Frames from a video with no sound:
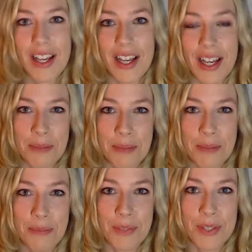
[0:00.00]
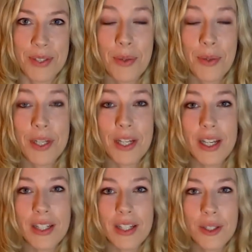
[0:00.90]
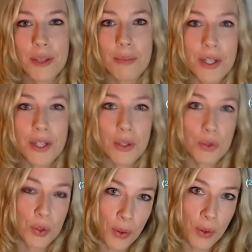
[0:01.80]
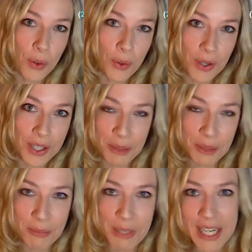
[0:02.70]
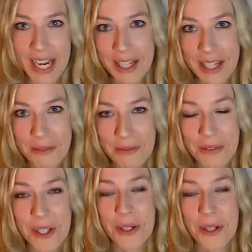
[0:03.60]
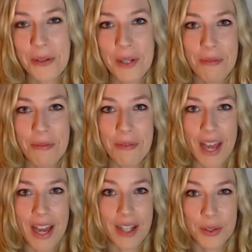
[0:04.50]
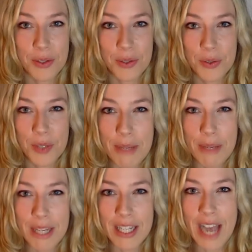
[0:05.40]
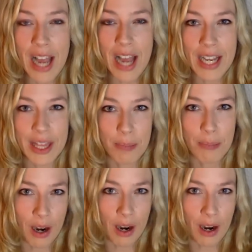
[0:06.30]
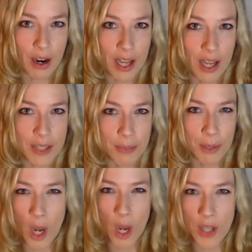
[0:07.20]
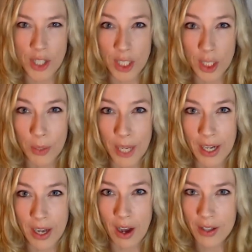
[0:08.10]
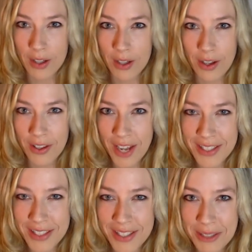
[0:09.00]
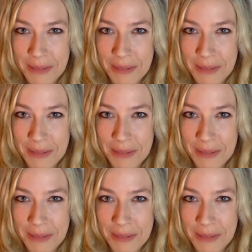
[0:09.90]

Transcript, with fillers: Um, so it, it could be neutral or it could be negative. You know, if that creepy guy at the bar has been watching you like a hawk all night,